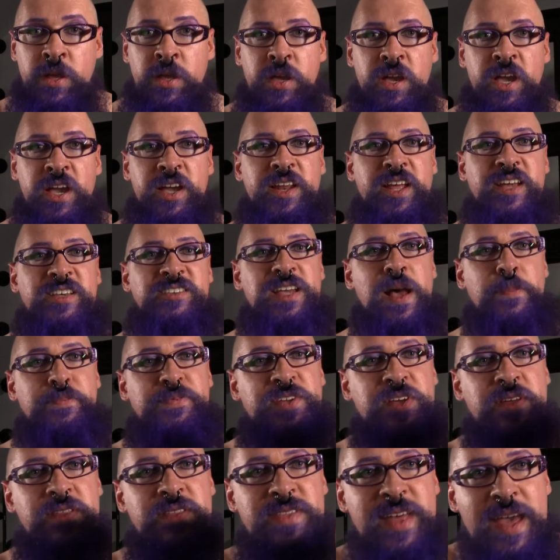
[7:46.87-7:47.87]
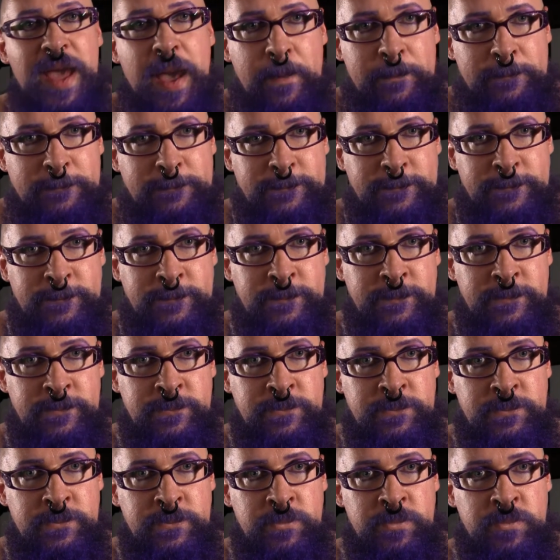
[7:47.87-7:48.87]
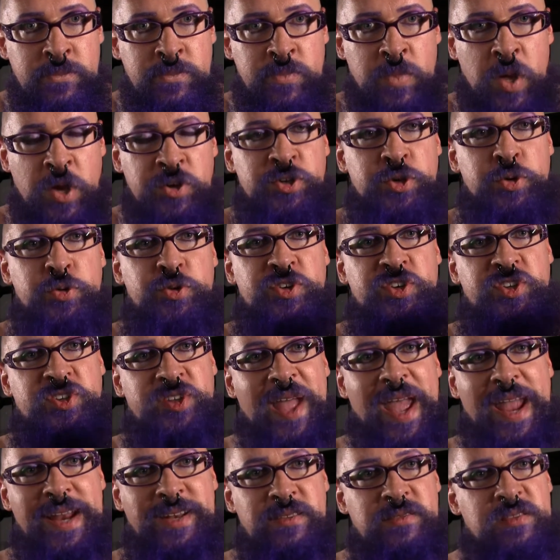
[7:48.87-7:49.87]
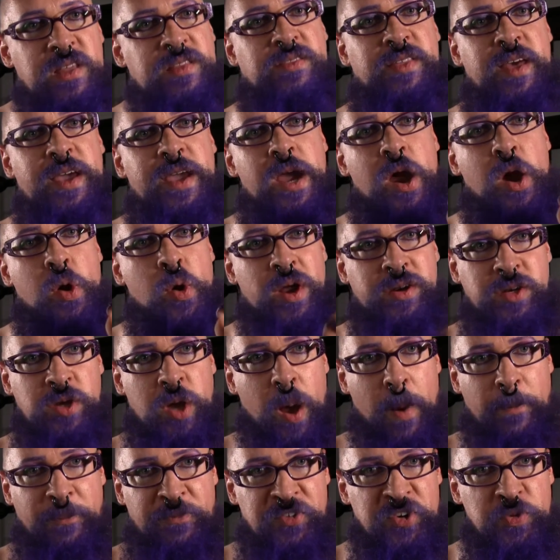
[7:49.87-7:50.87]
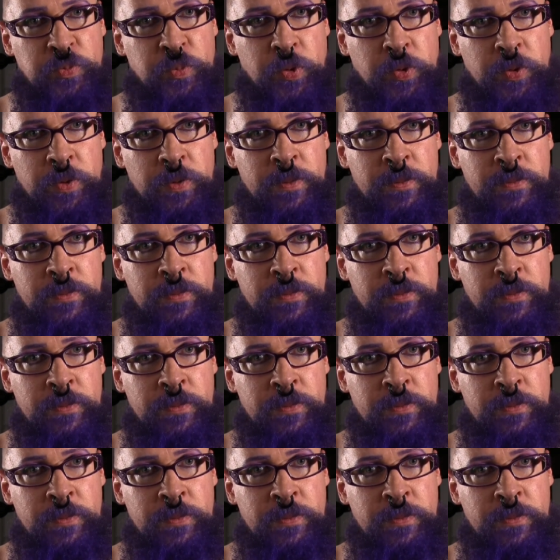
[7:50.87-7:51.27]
It is up to them to state that they are uncomfortable.